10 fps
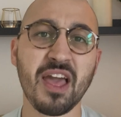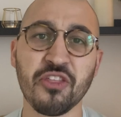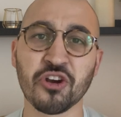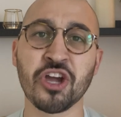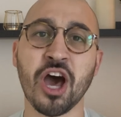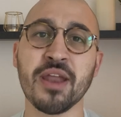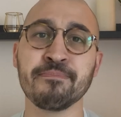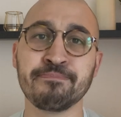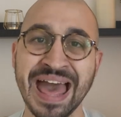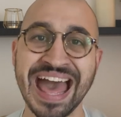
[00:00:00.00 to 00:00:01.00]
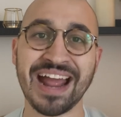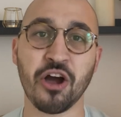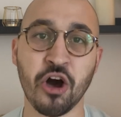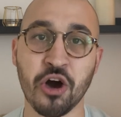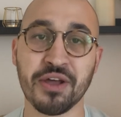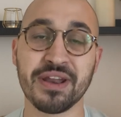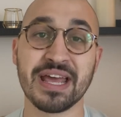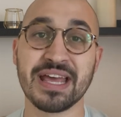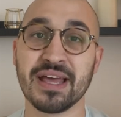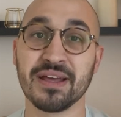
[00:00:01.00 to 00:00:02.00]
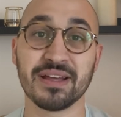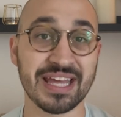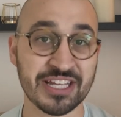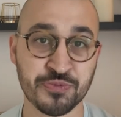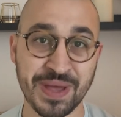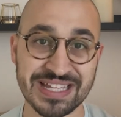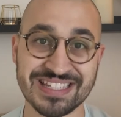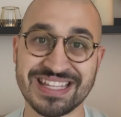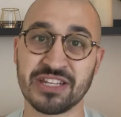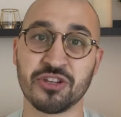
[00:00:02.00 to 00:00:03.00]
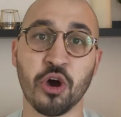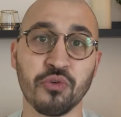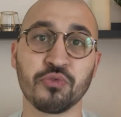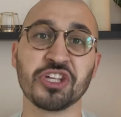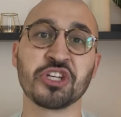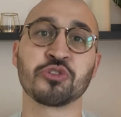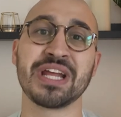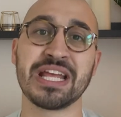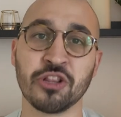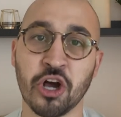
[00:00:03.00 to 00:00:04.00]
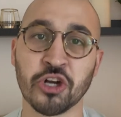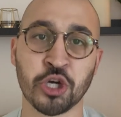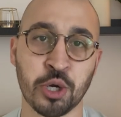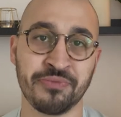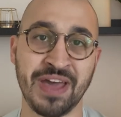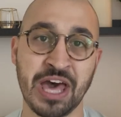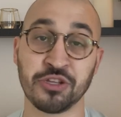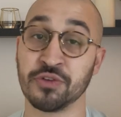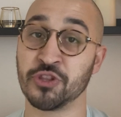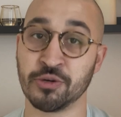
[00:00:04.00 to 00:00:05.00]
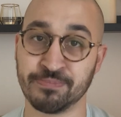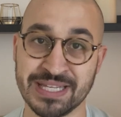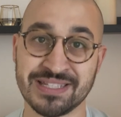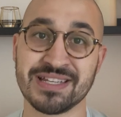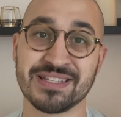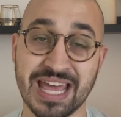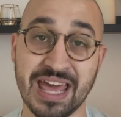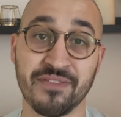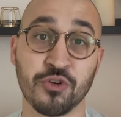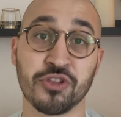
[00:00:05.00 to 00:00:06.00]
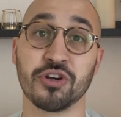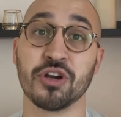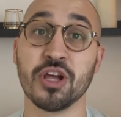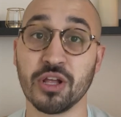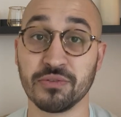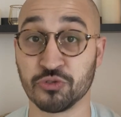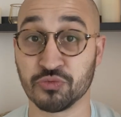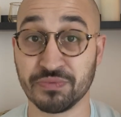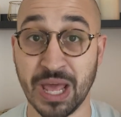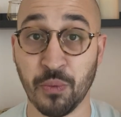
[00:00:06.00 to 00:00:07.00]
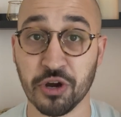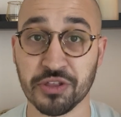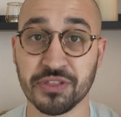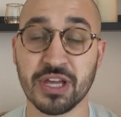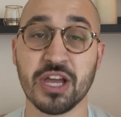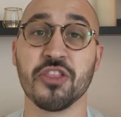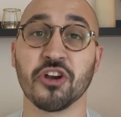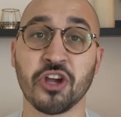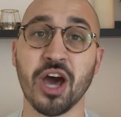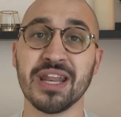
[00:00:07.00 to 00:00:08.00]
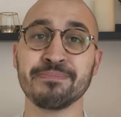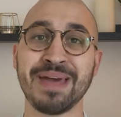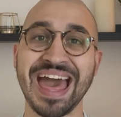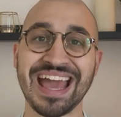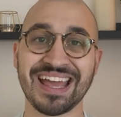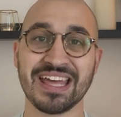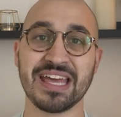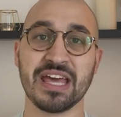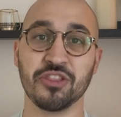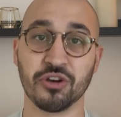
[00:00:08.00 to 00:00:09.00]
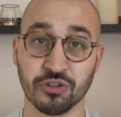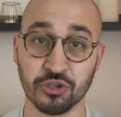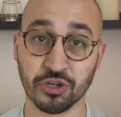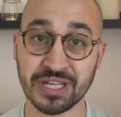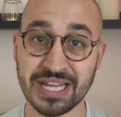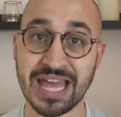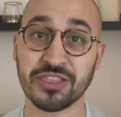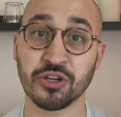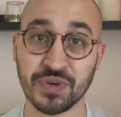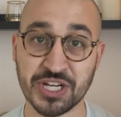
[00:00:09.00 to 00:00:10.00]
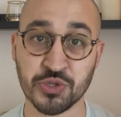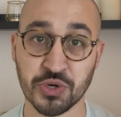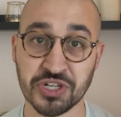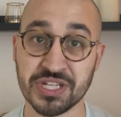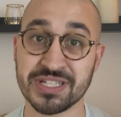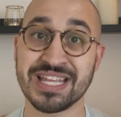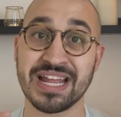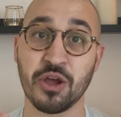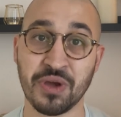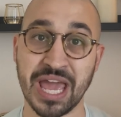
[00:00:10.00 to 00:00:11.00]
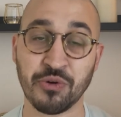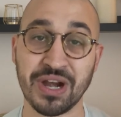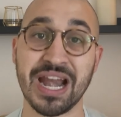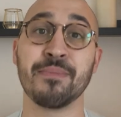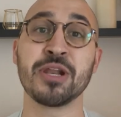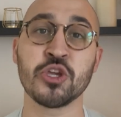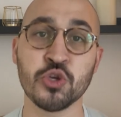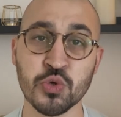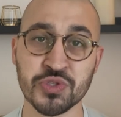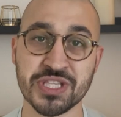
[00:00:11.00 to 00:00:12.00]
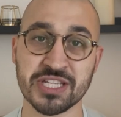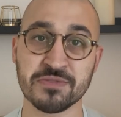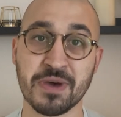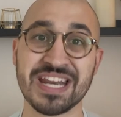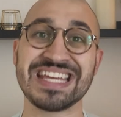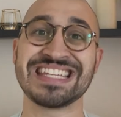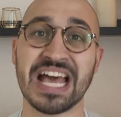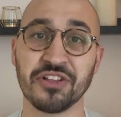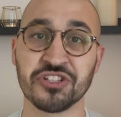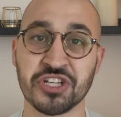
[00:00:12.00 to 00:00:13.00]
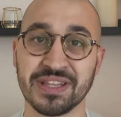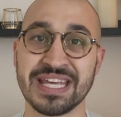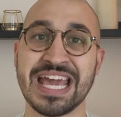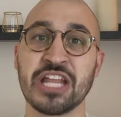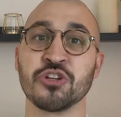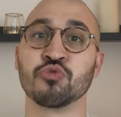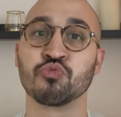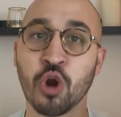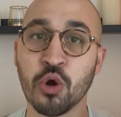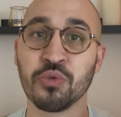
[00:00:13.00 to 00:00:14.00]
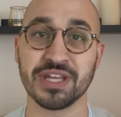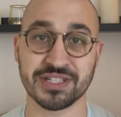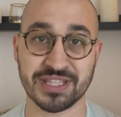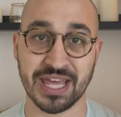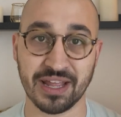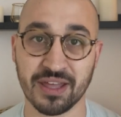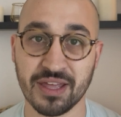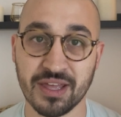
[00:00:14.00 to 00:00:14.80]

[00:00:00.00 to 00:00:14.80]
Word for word: they're cutting back on expenses that don't really create long-term value for their business and for their net worth. They're cutting back. They're looking at the resources saying, okay, great, I'm gonna use this money intelligently and grow this thing.